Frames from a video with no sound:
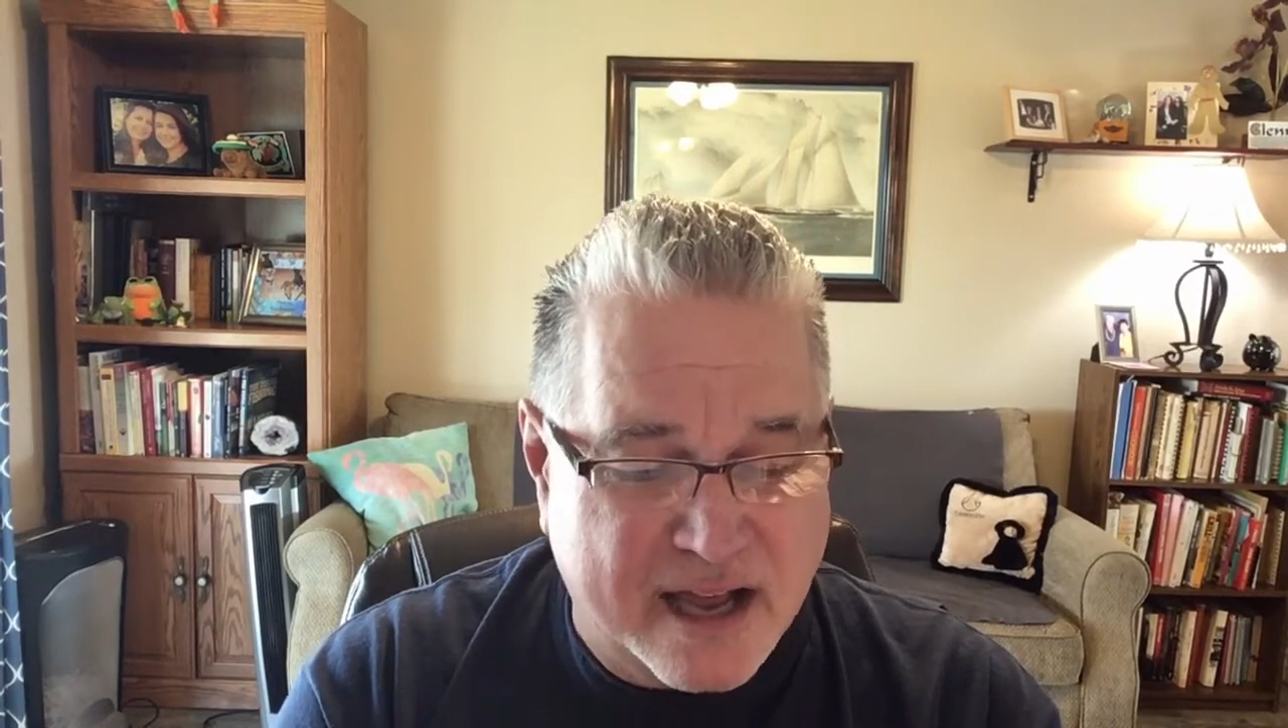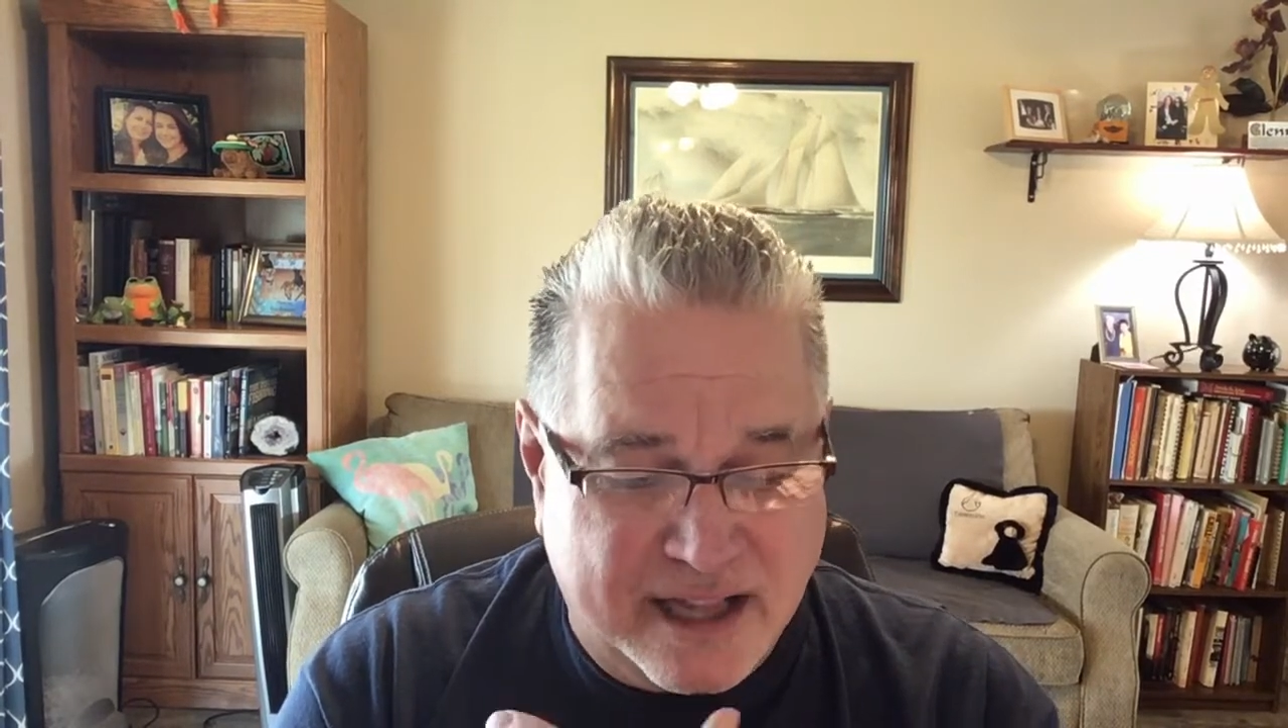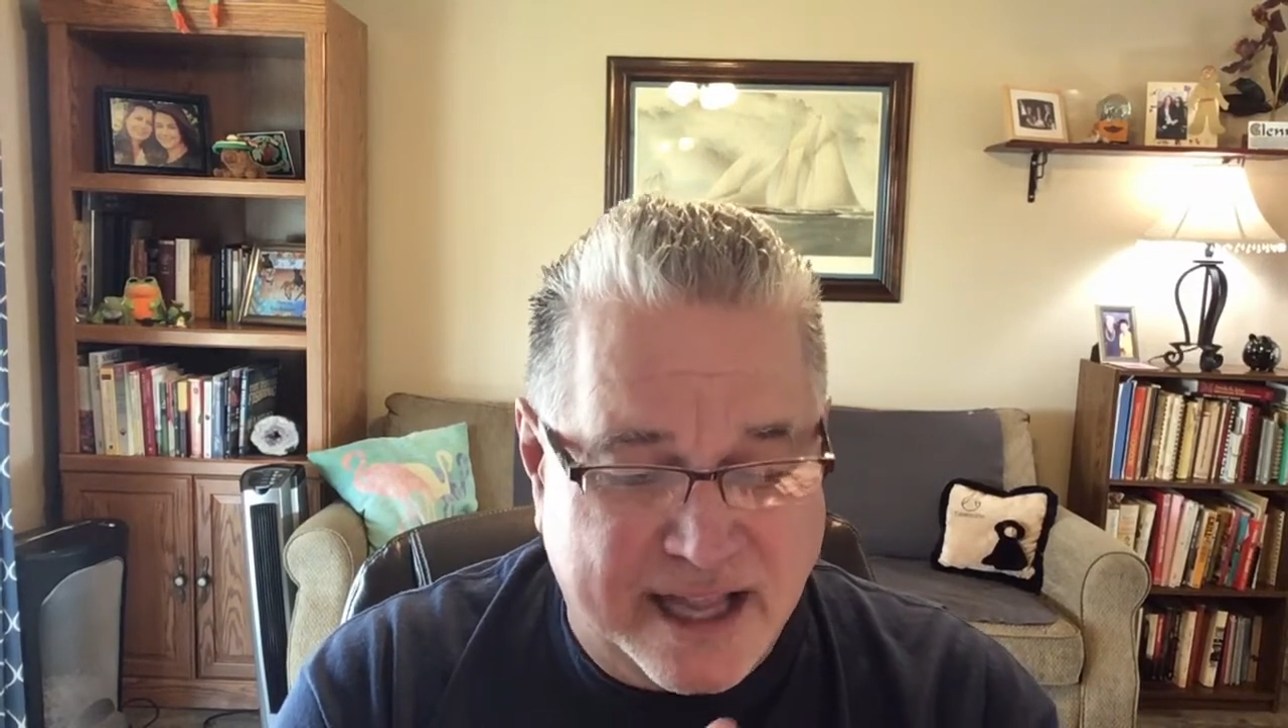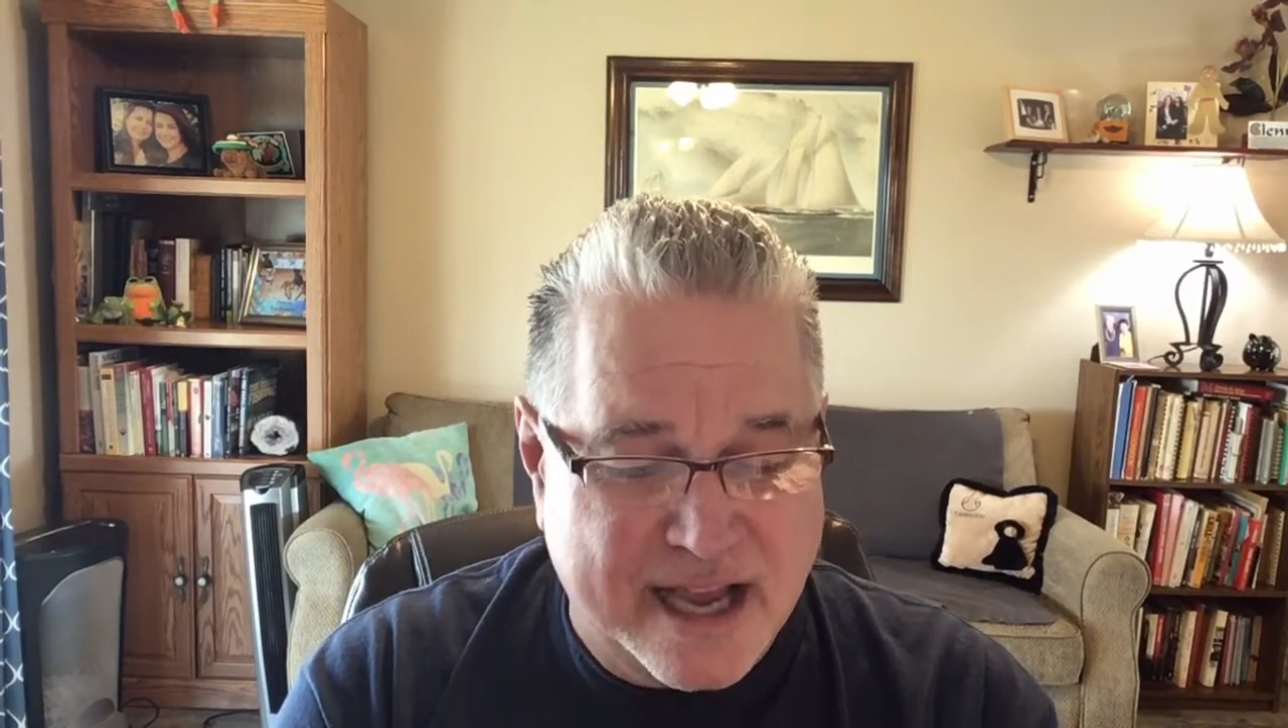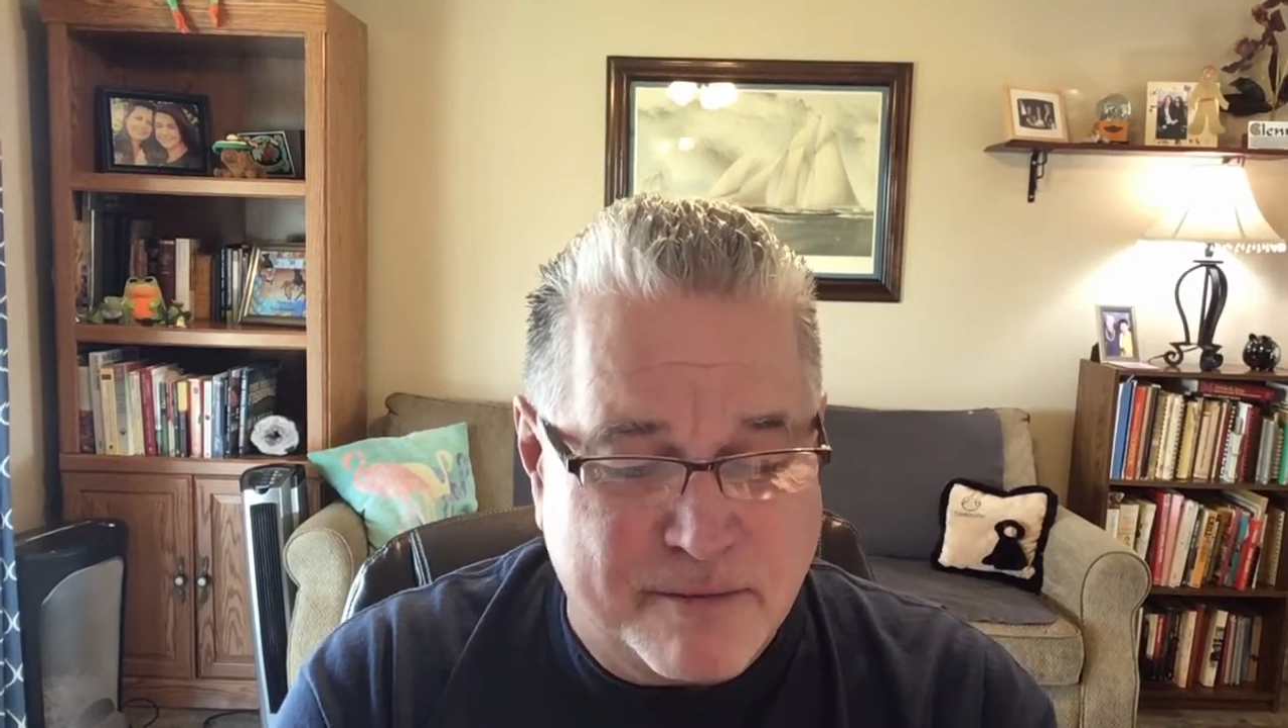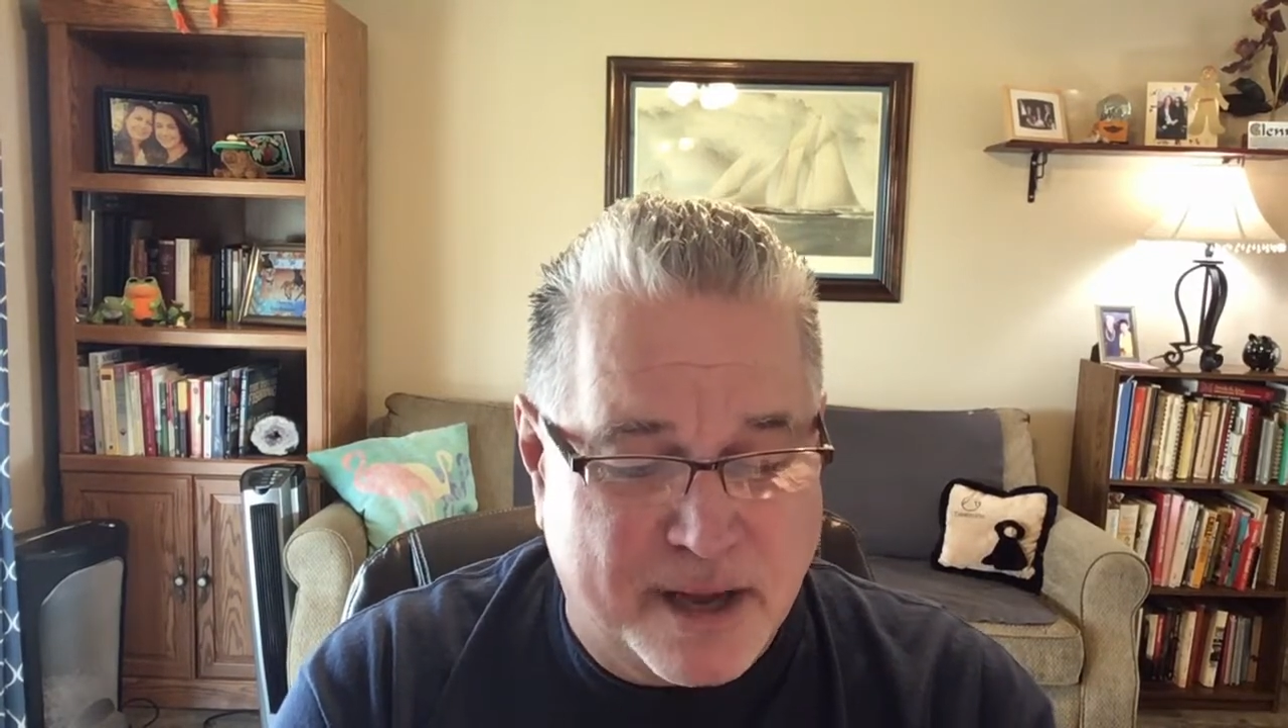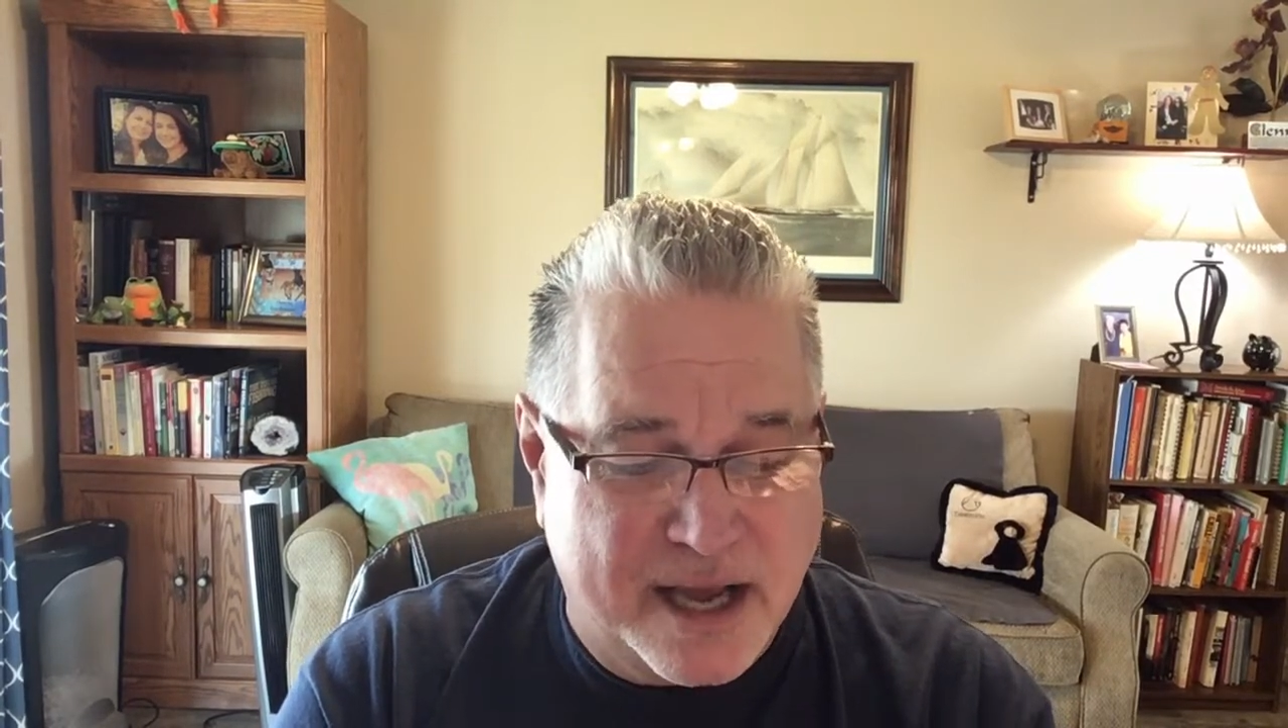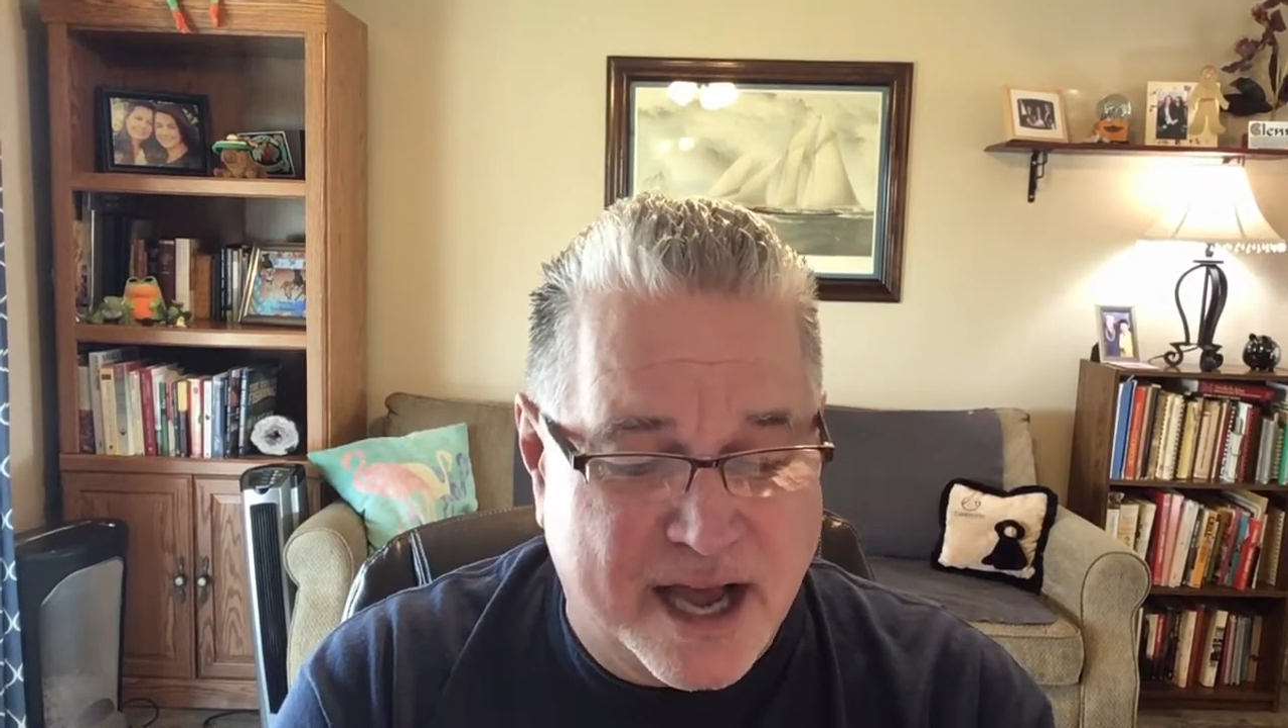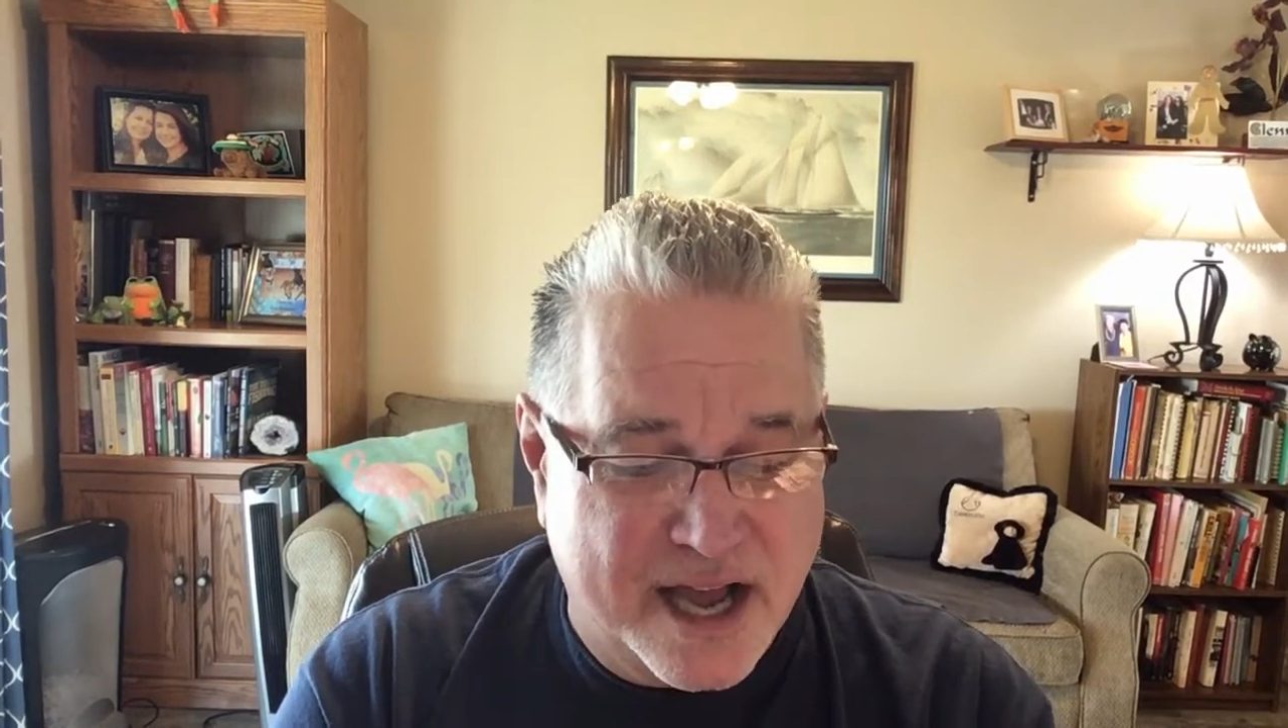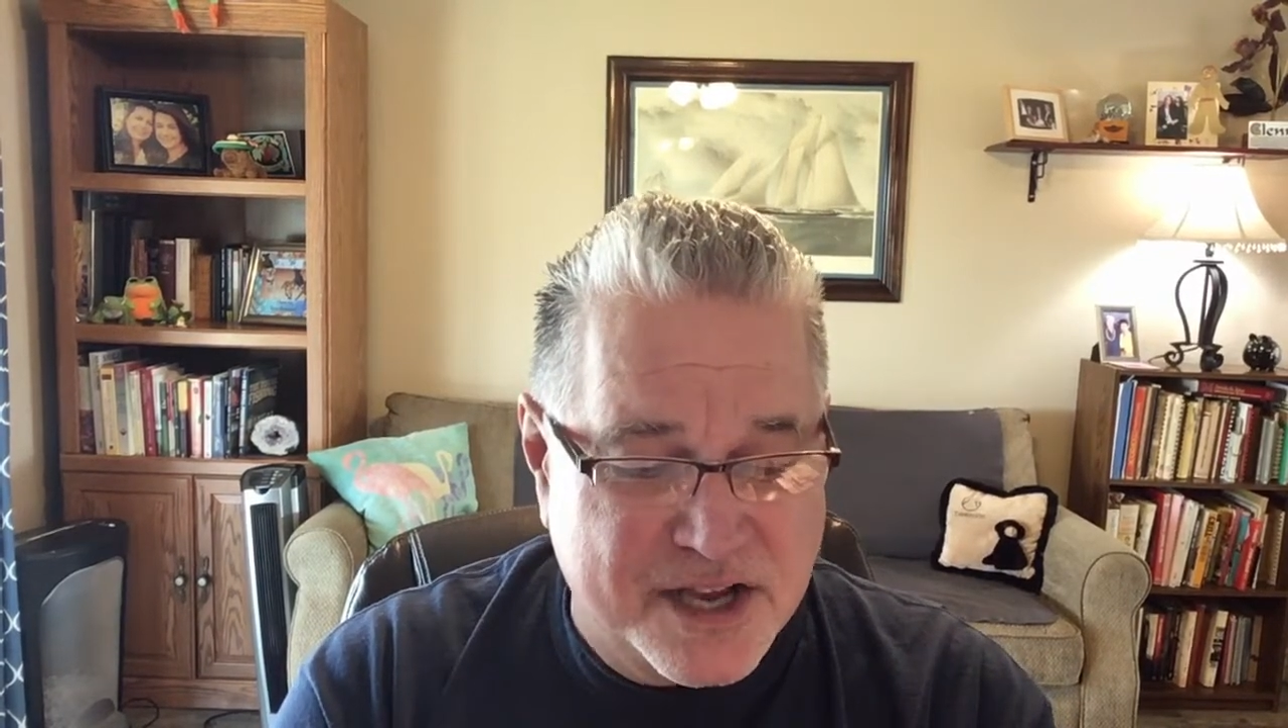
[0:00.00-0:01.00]
clay on
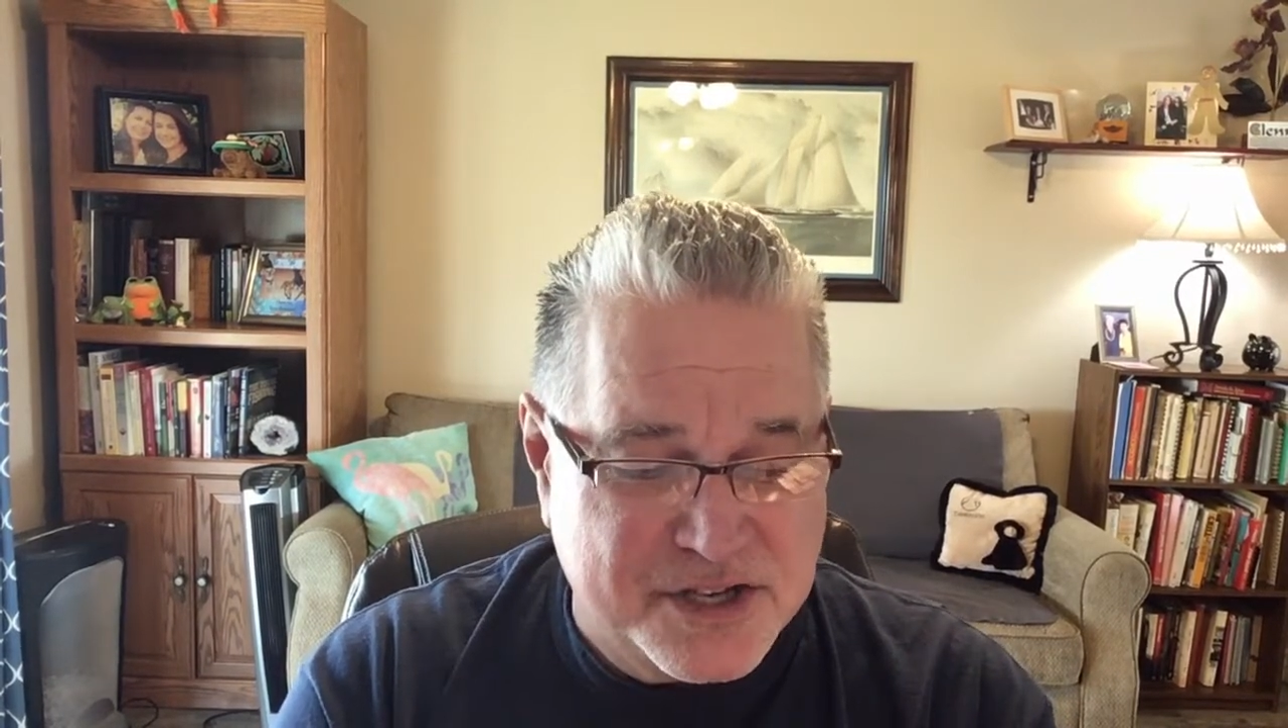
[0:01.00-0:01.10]
my